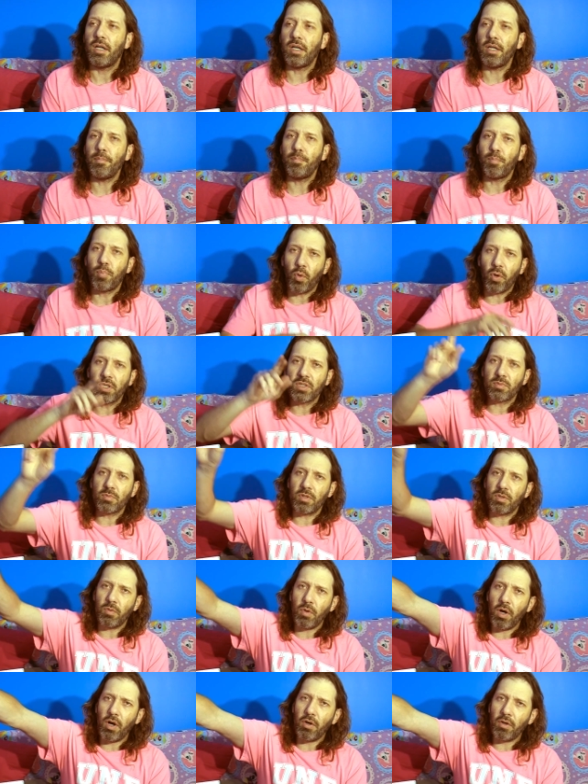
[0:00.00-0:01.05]
And he points him
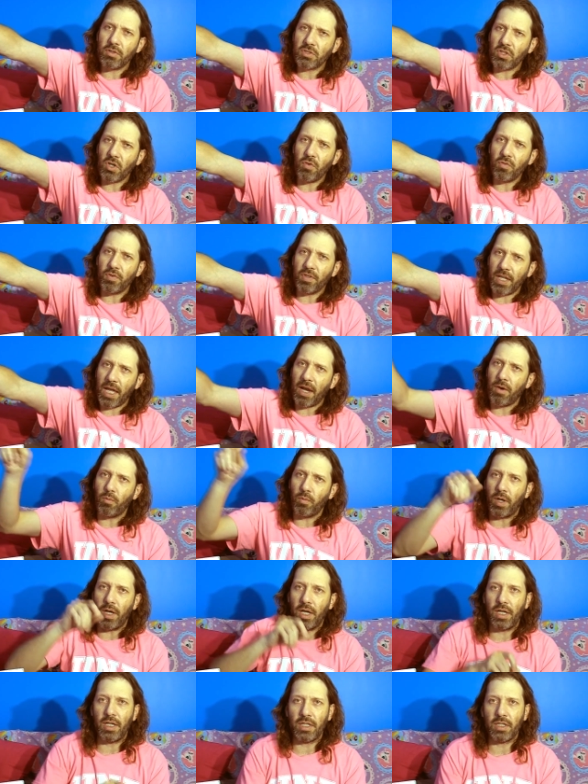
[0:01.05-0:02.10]
like, Well, it's over that
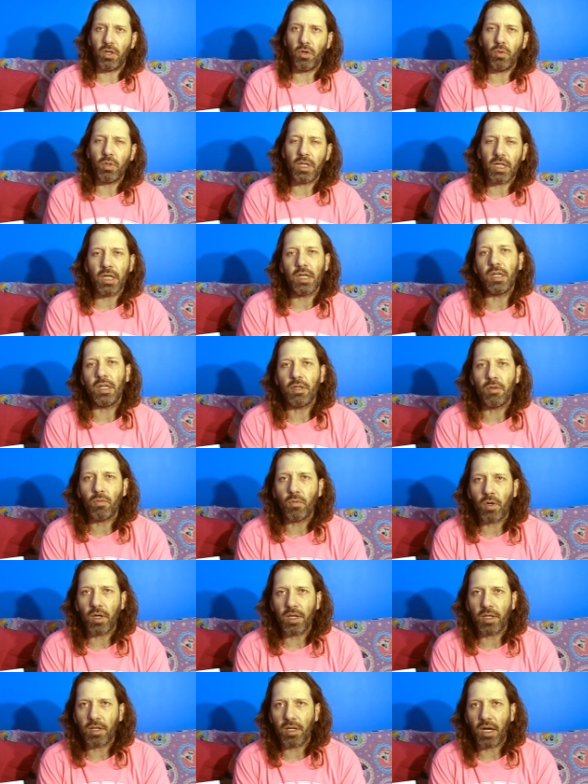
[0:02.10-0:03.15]
way to go get it and
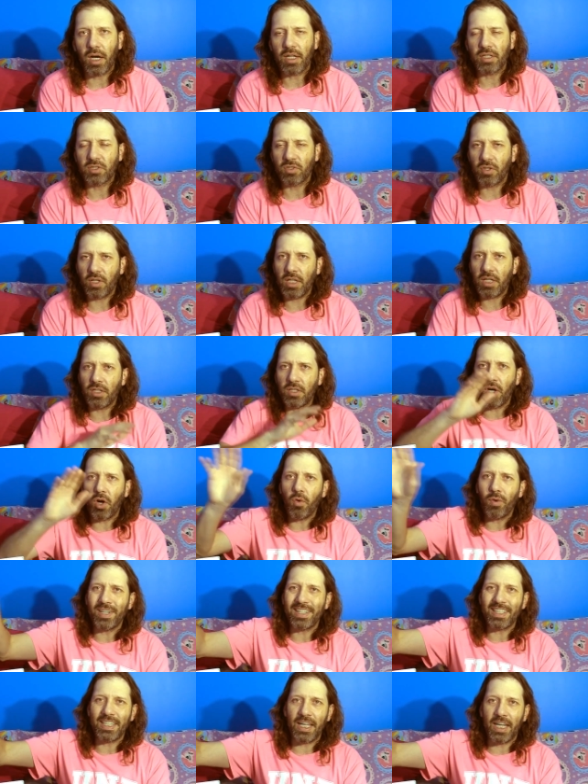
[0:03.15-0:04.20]
whatnot. So they
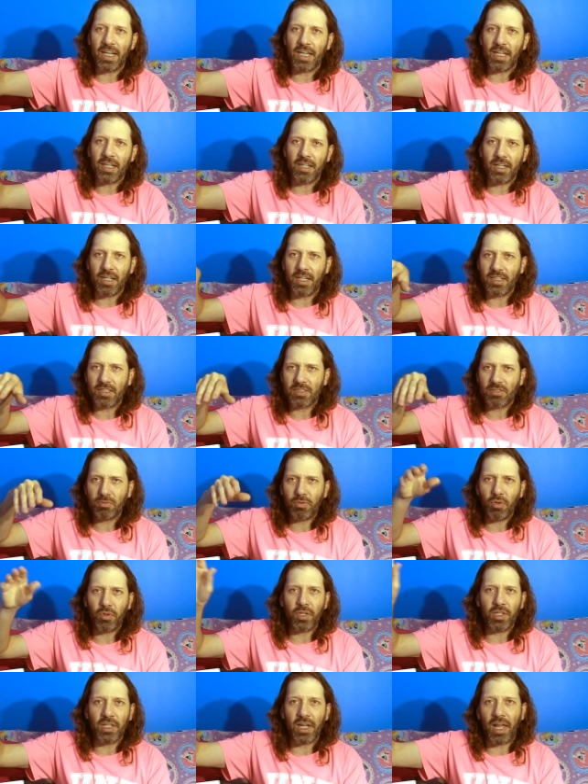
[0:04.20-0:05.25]
go and get it, and it's
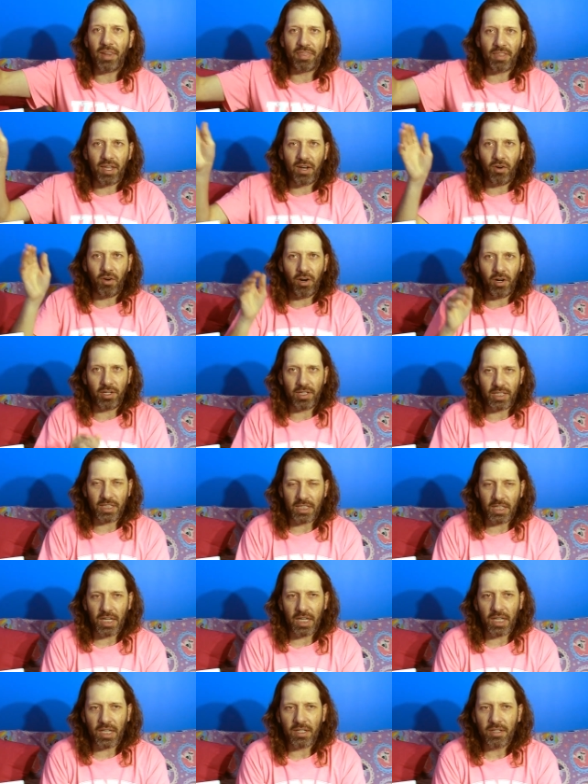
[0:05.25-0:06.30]
really not that hard to
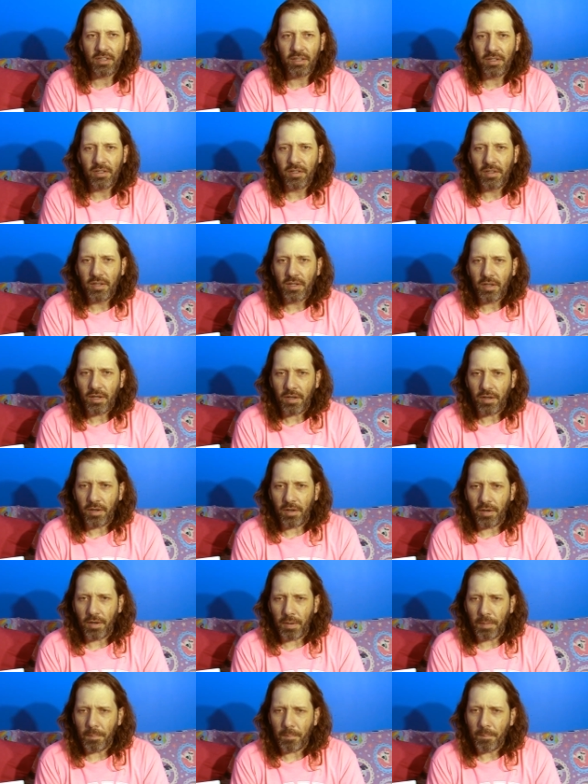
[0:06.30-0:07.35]
get.
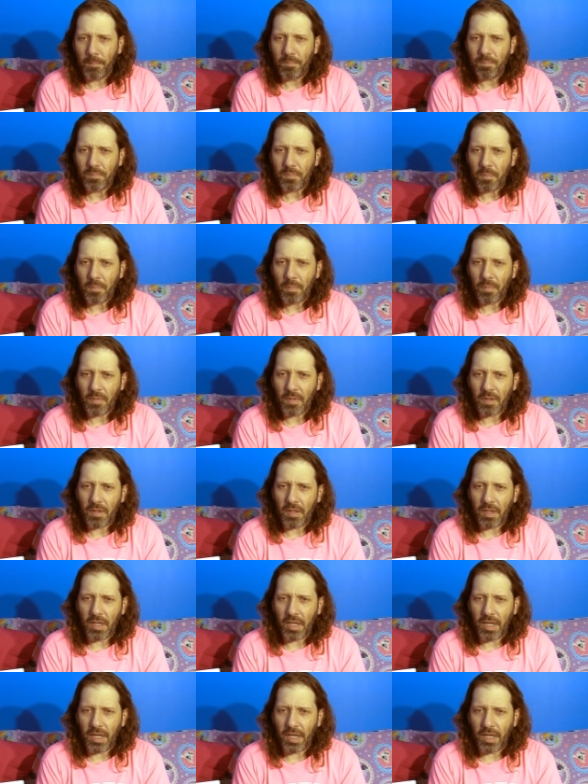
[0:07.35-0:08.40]
Um,
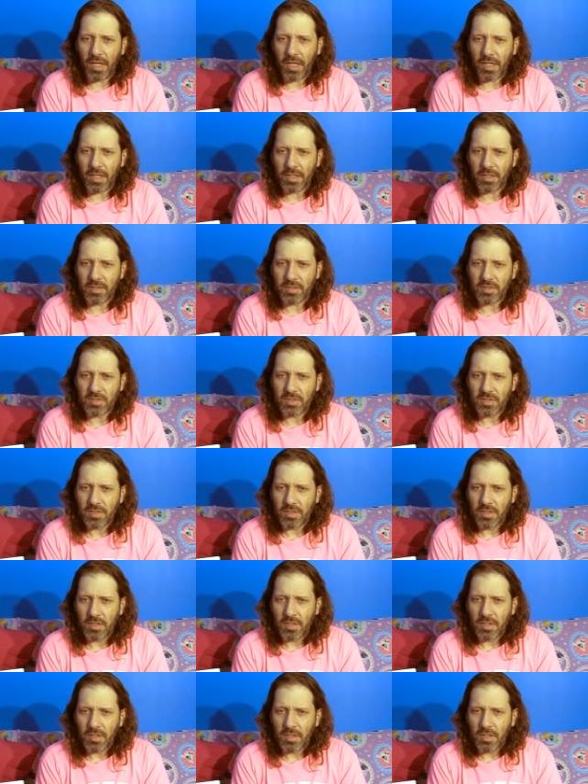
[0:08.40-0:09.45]
and
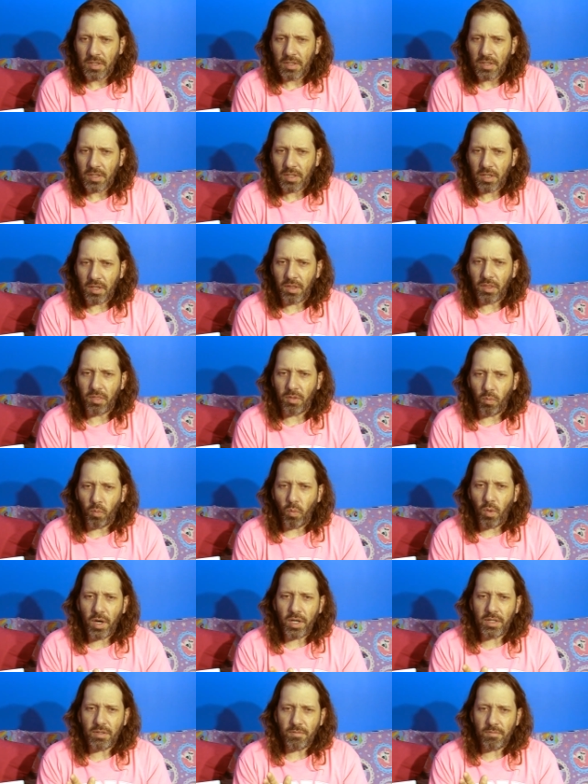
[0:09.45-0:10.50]
the
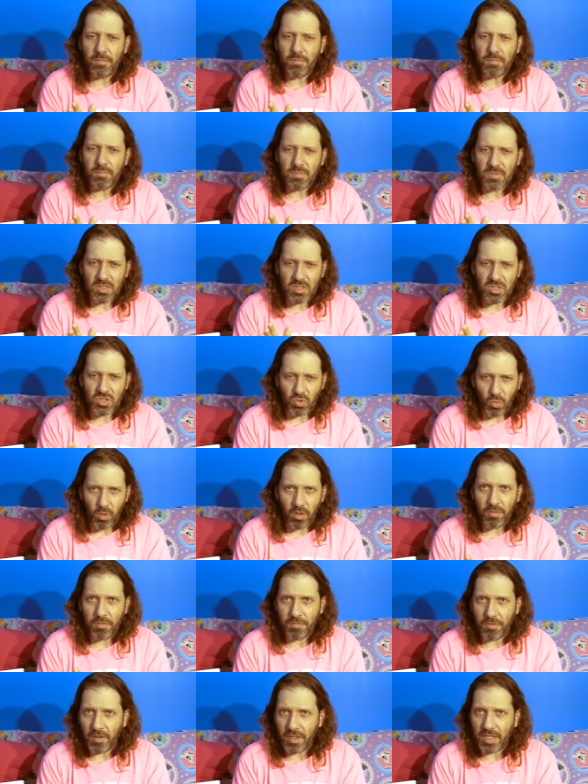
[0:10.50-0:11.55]
one sort
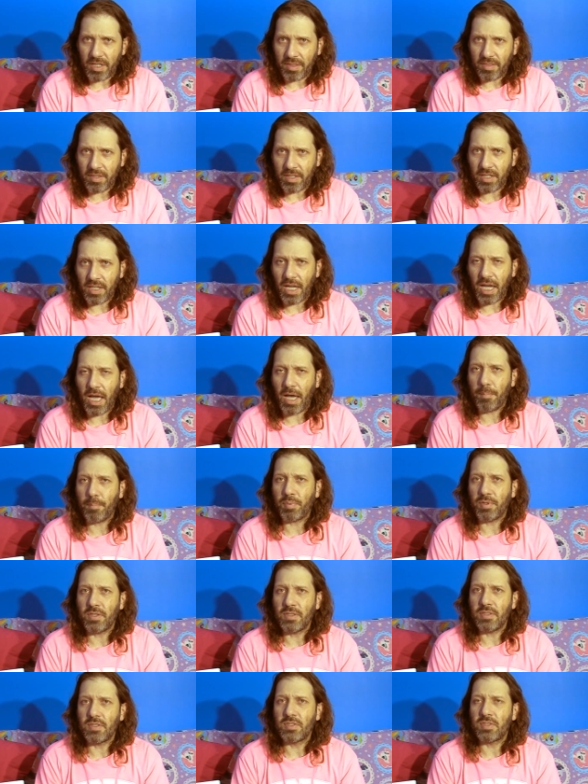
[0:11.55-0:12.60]
of funny thing
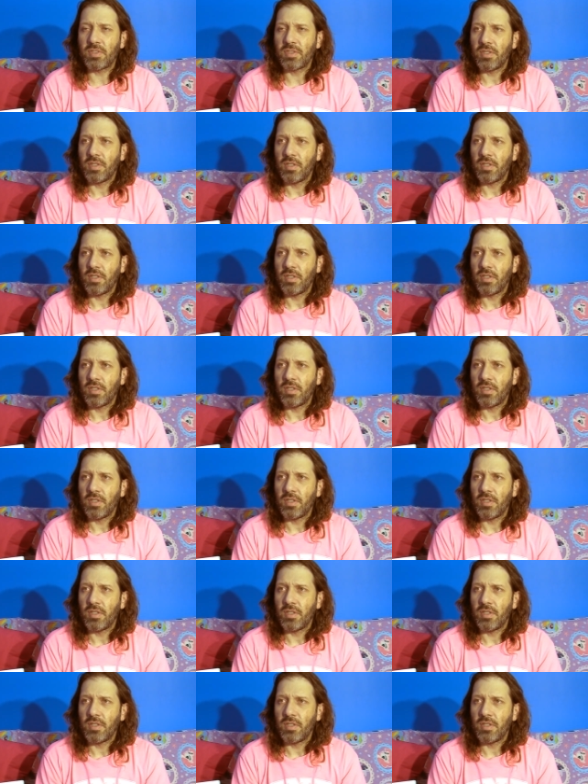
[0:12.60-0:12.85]
happens